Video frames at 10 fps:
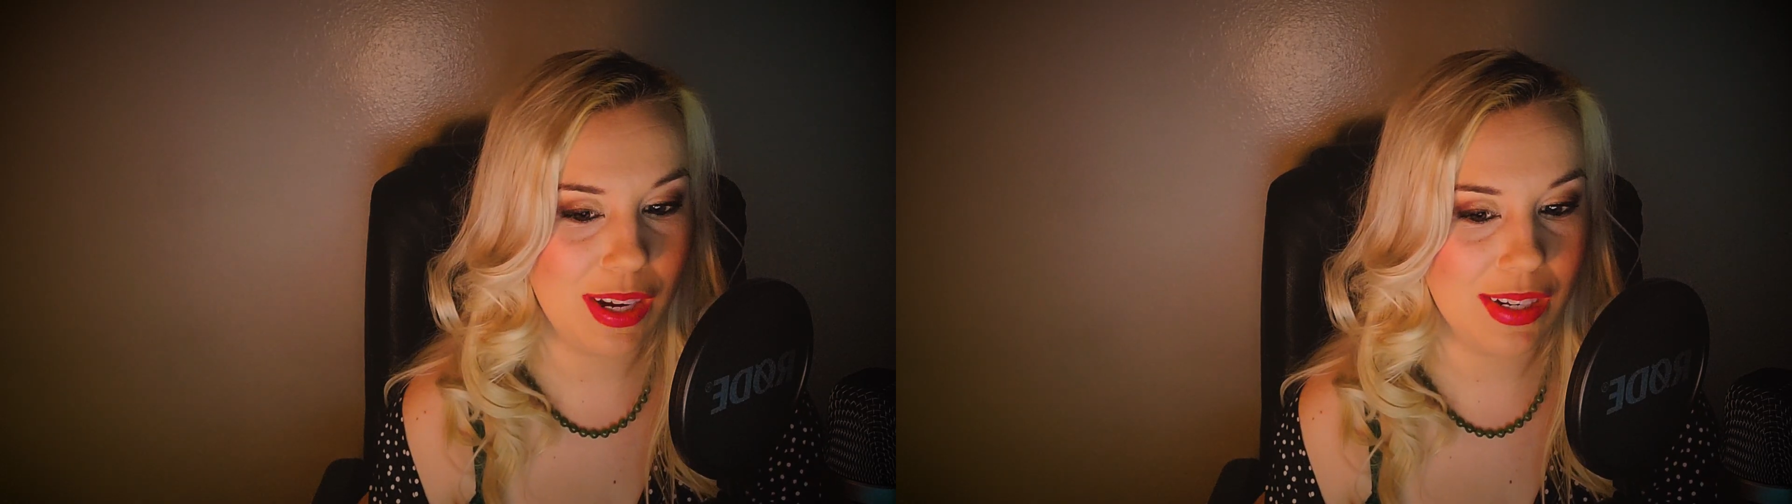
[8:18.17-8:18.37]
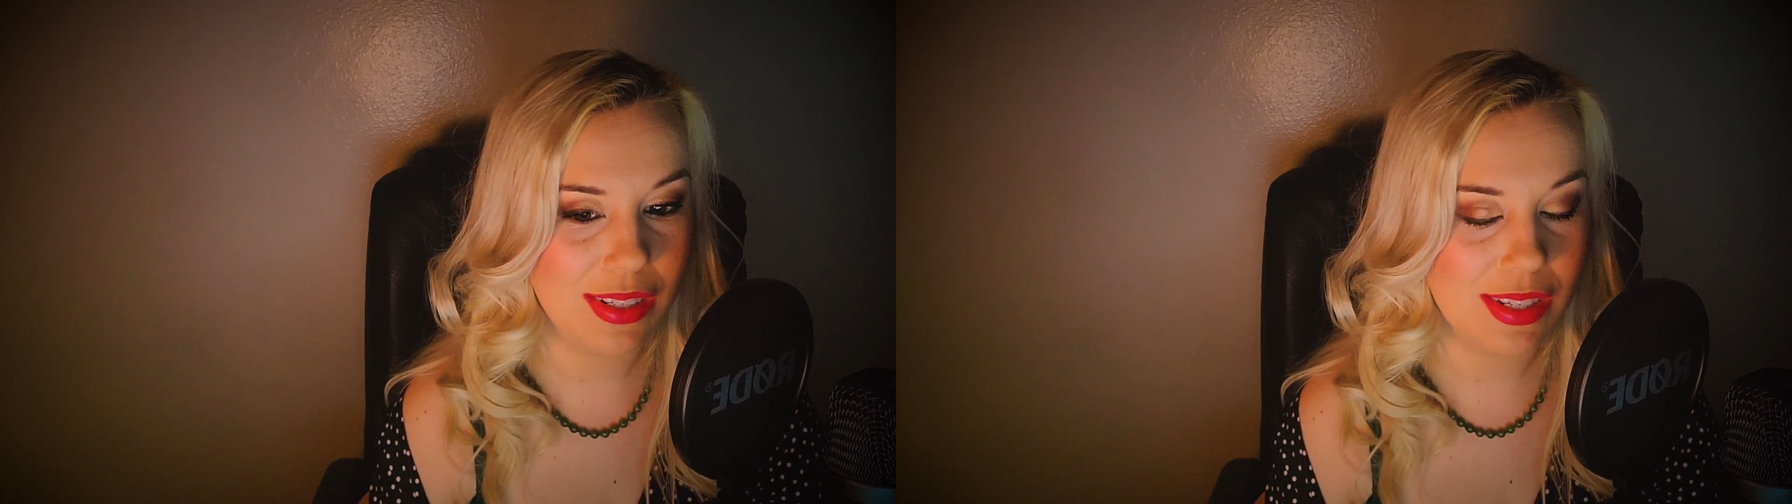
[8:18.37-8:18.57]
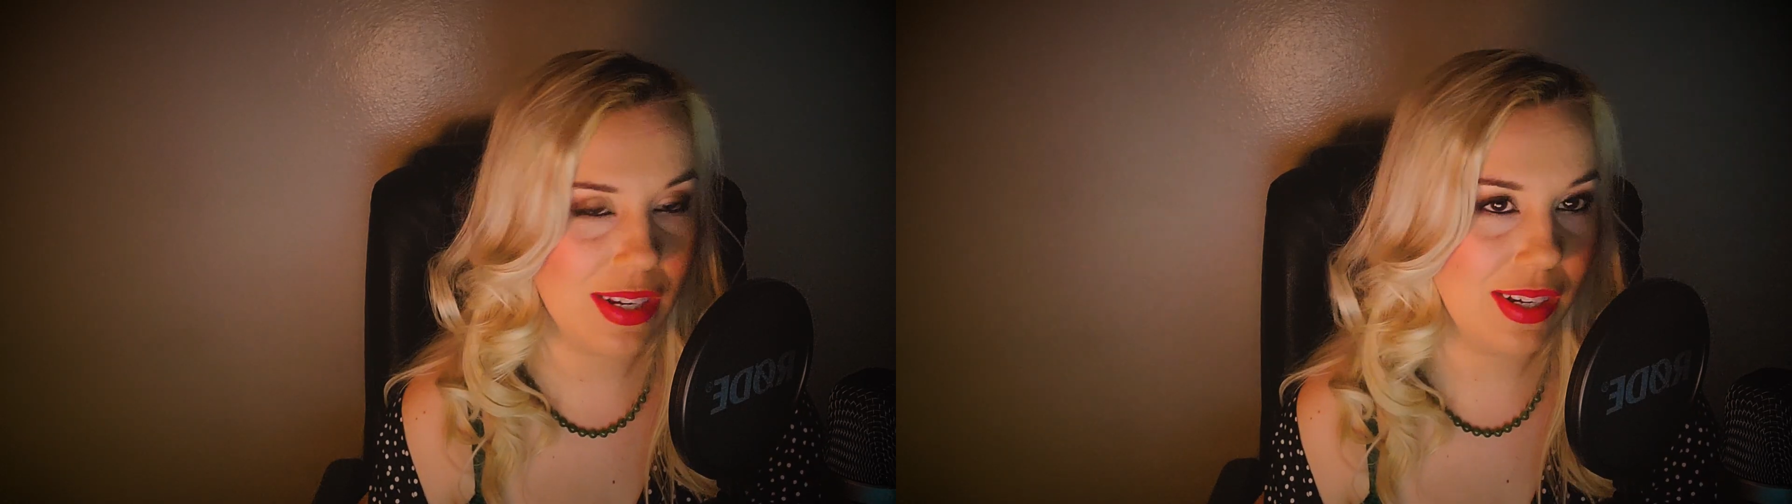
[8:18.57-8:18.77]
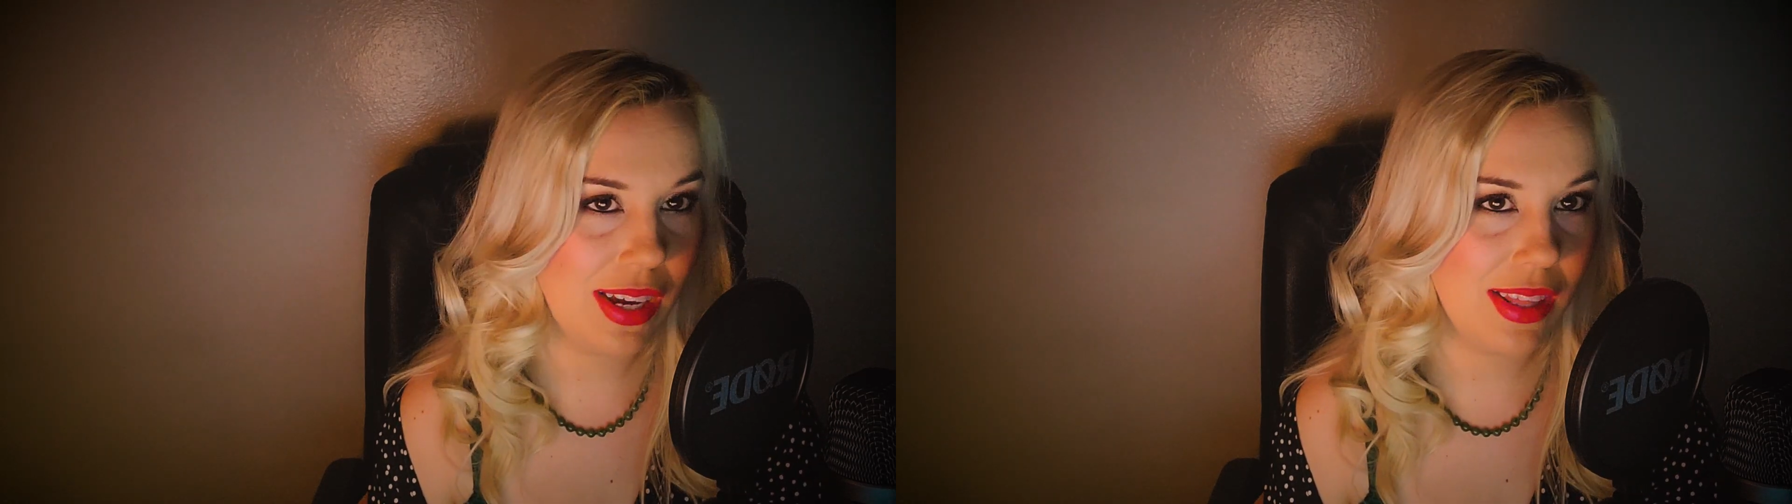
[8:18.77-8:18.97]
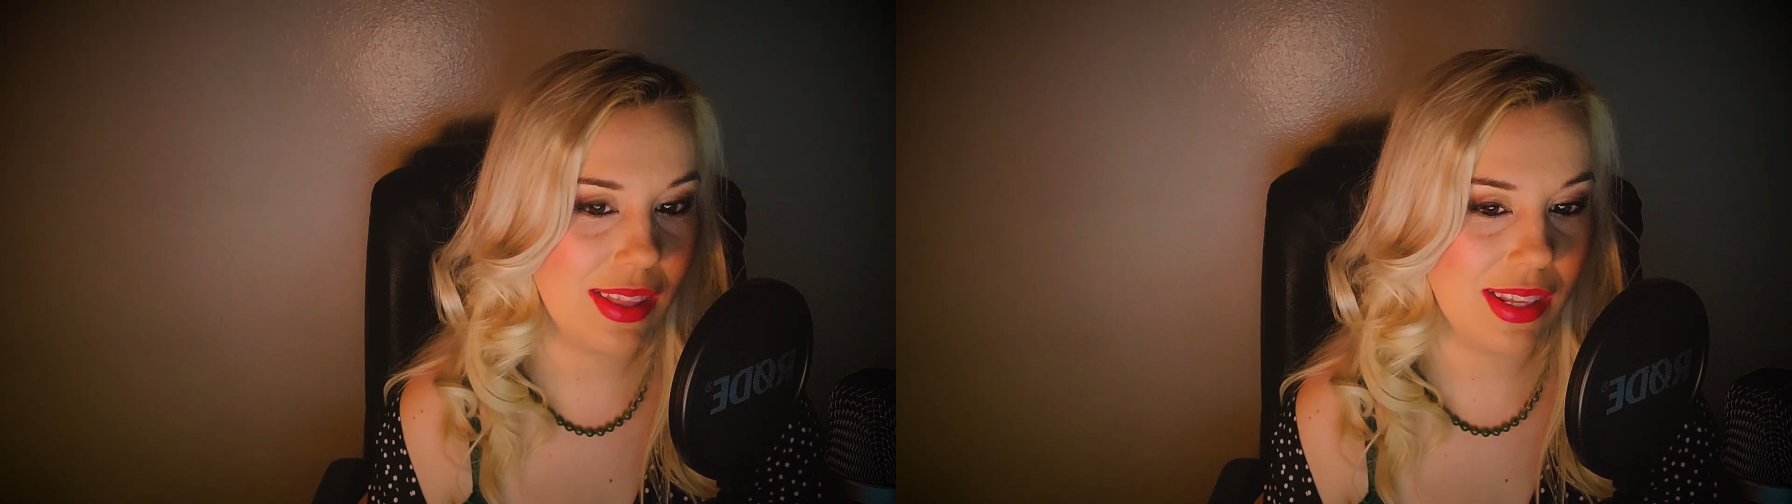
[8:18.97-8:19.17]
idea
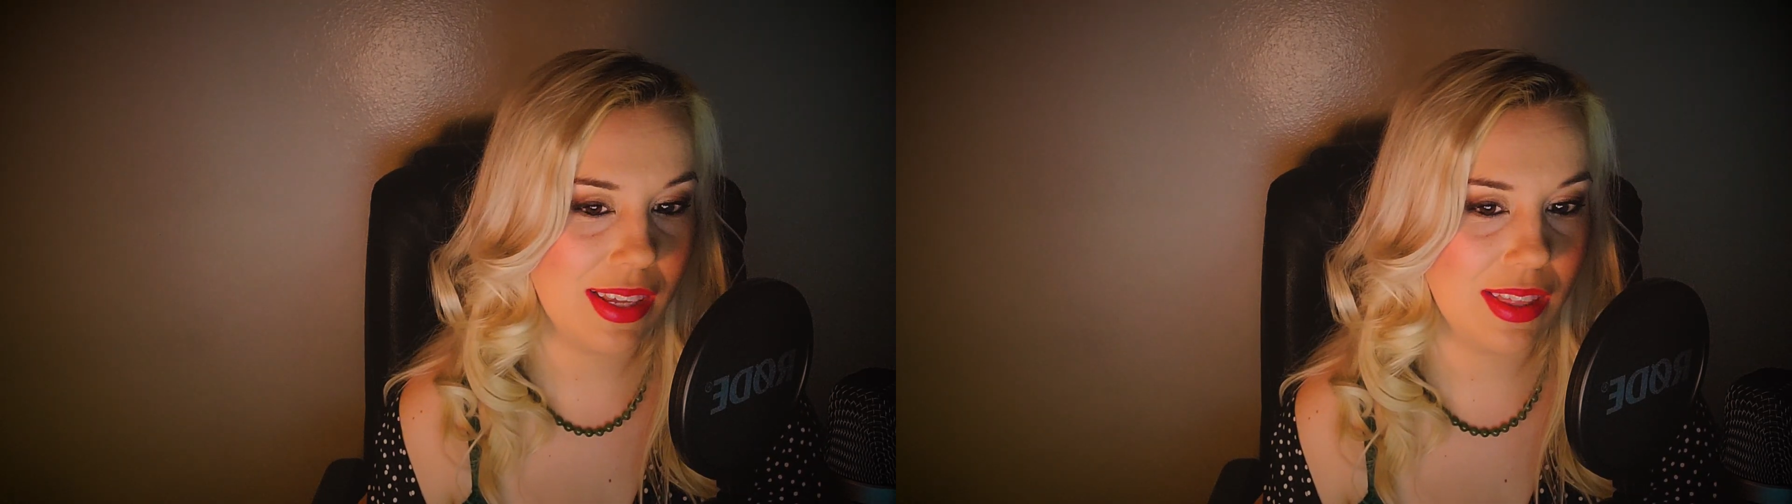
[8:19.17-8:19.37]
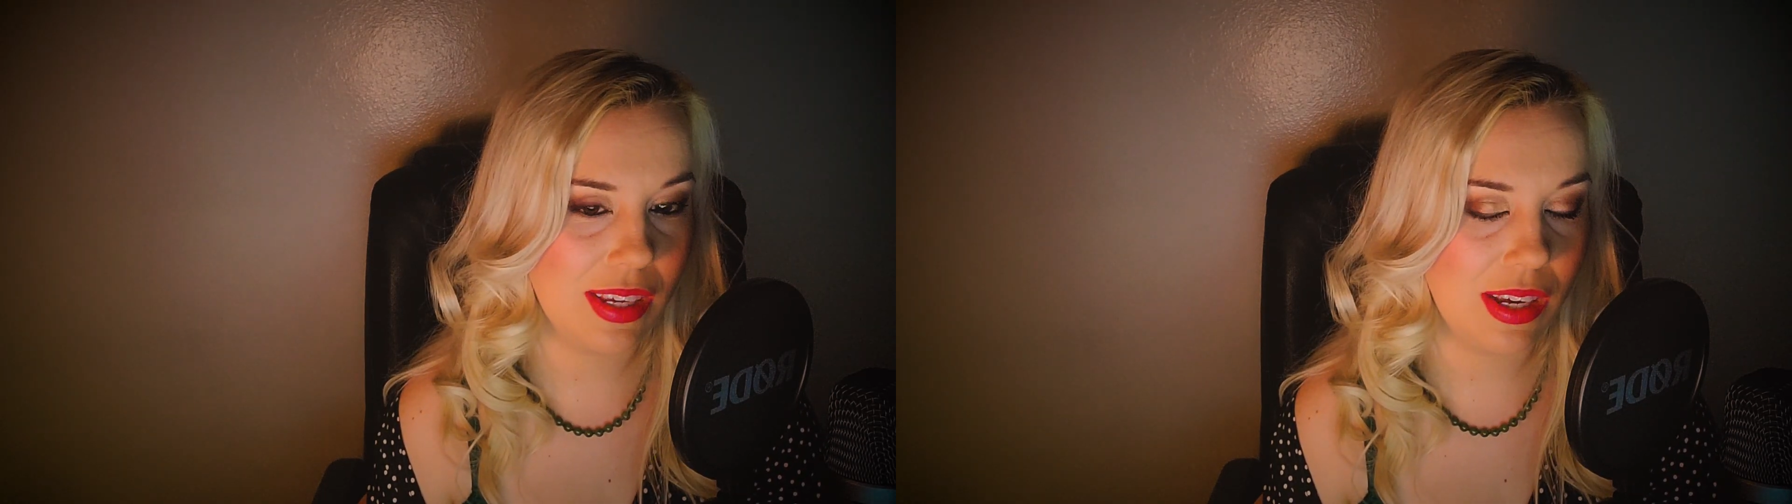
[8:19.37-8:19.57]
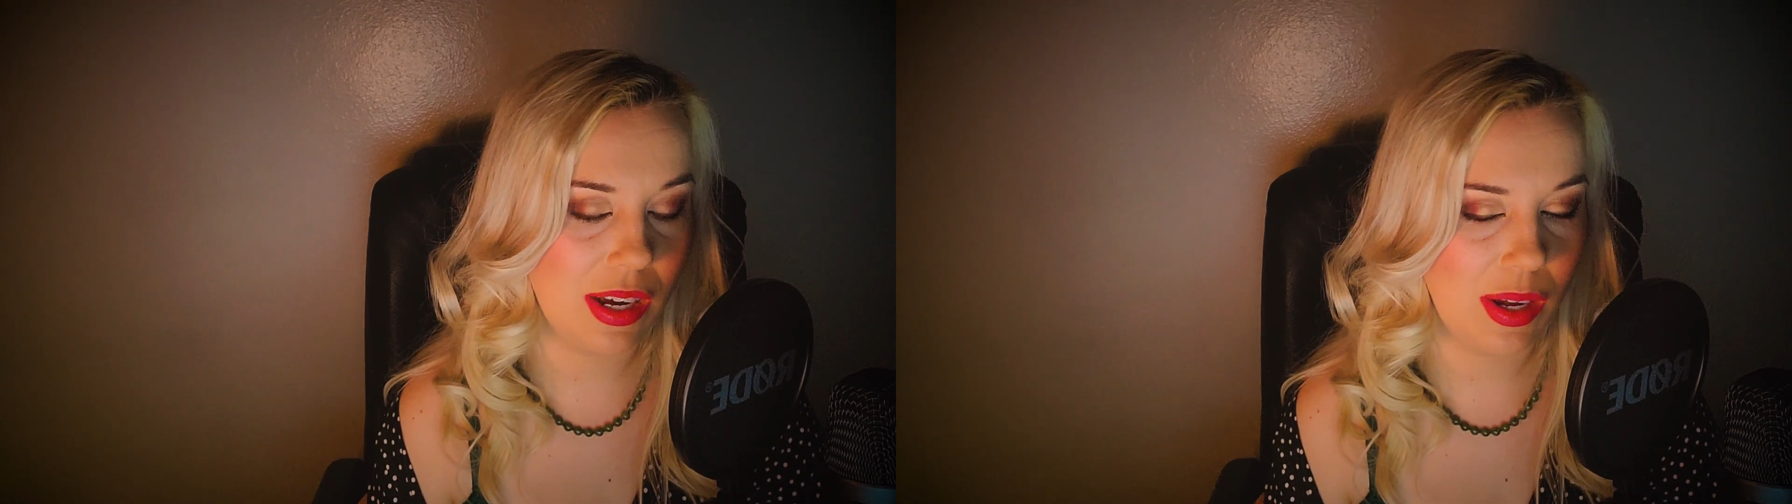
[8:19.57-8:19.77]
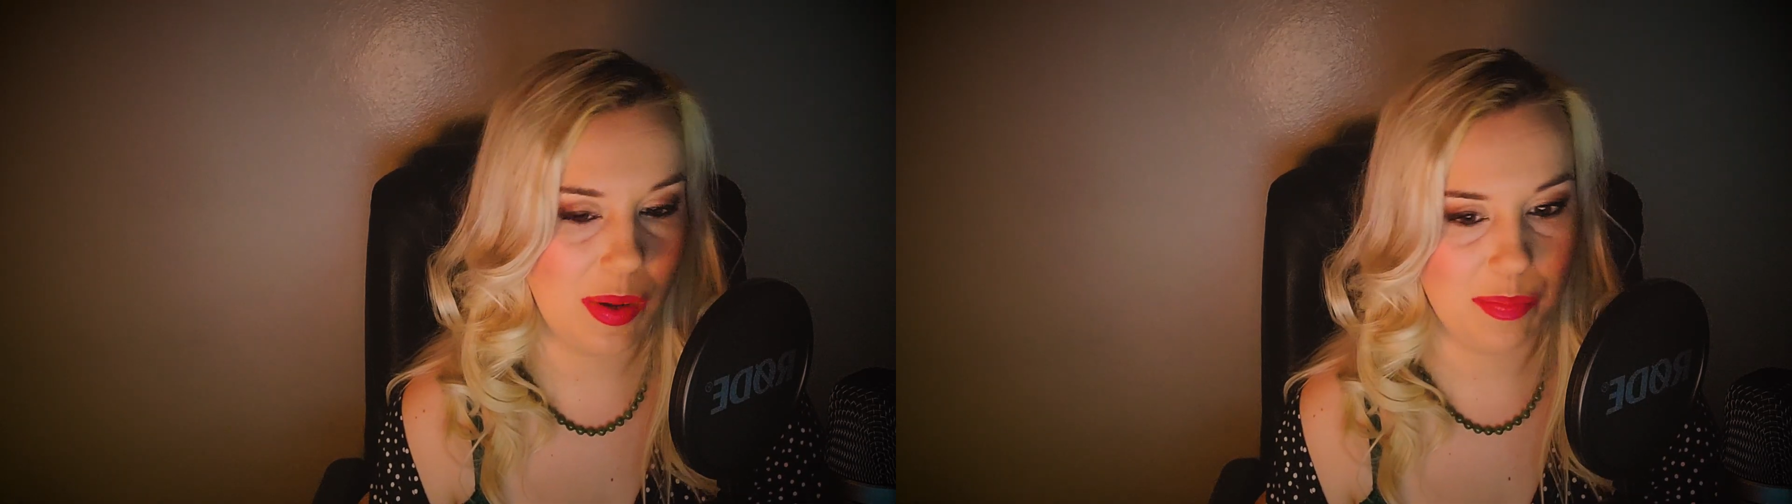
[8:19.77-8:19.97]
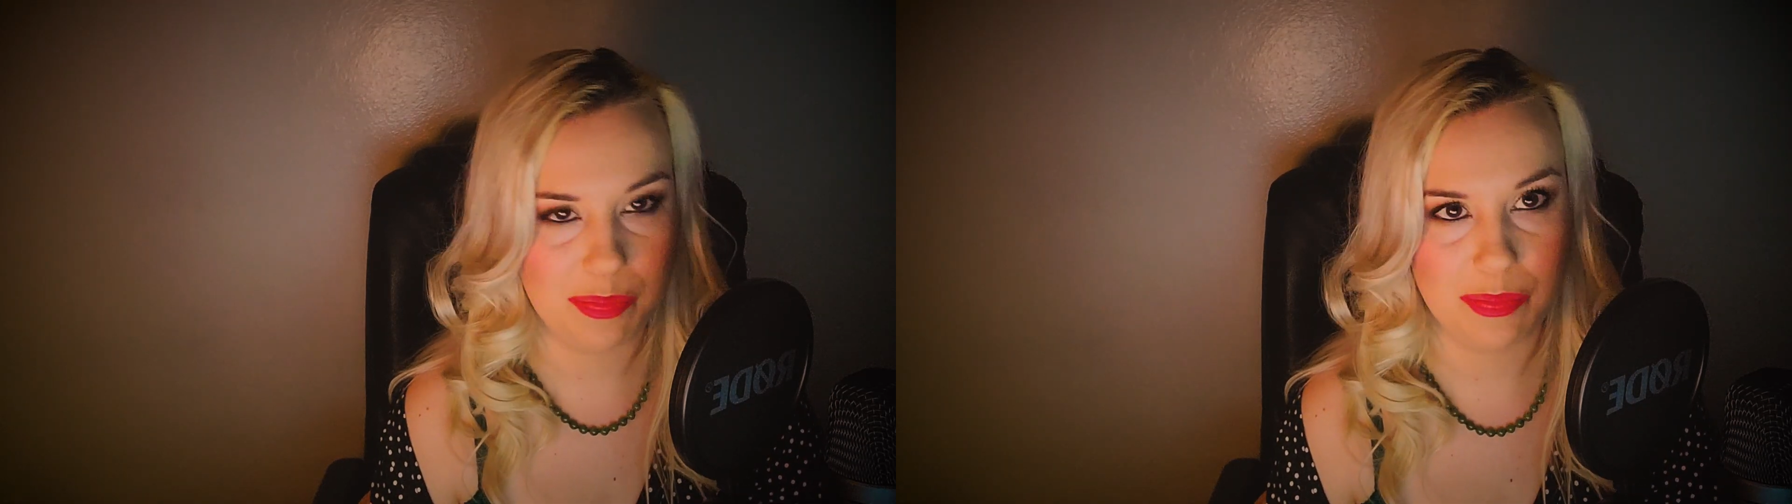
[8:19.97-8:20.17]
and like
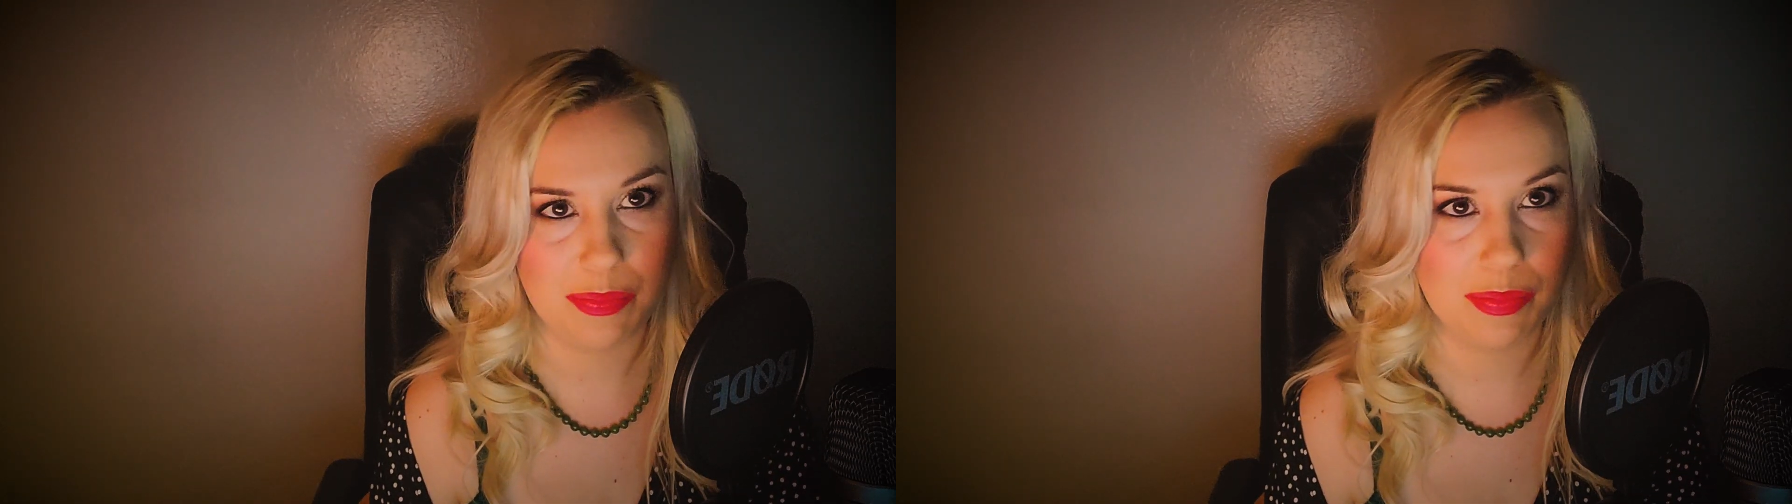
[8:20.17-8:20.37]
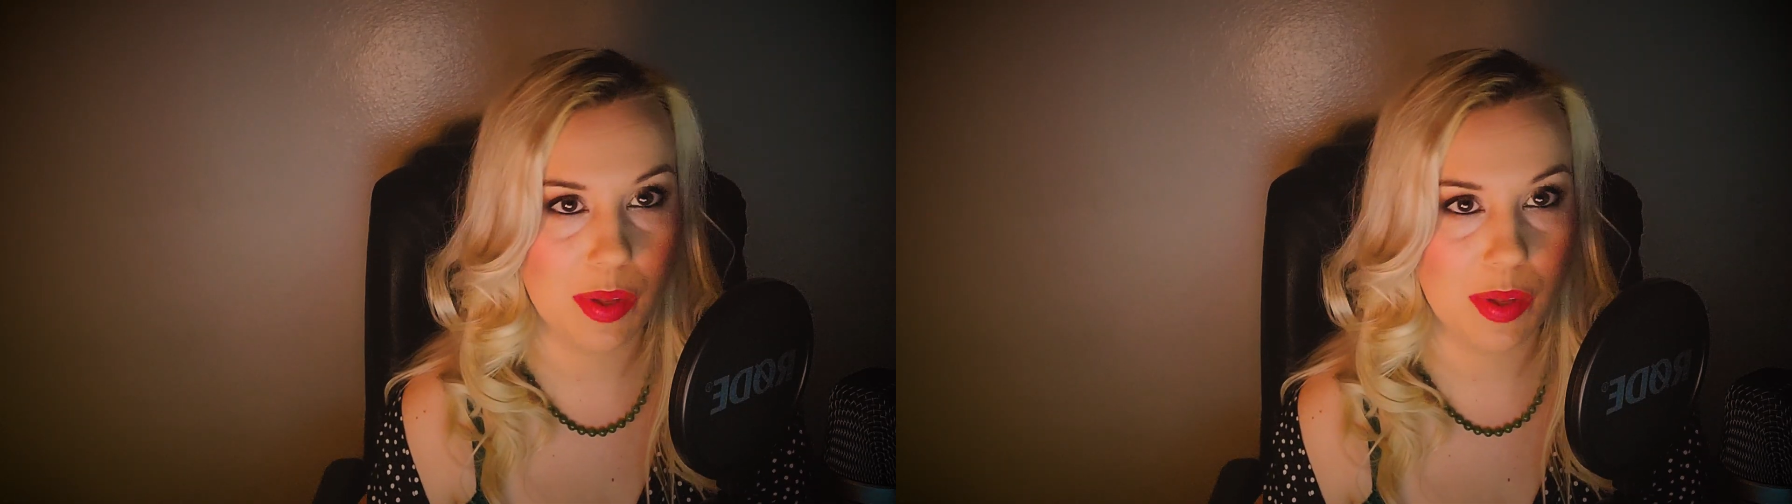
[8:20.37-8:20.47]
the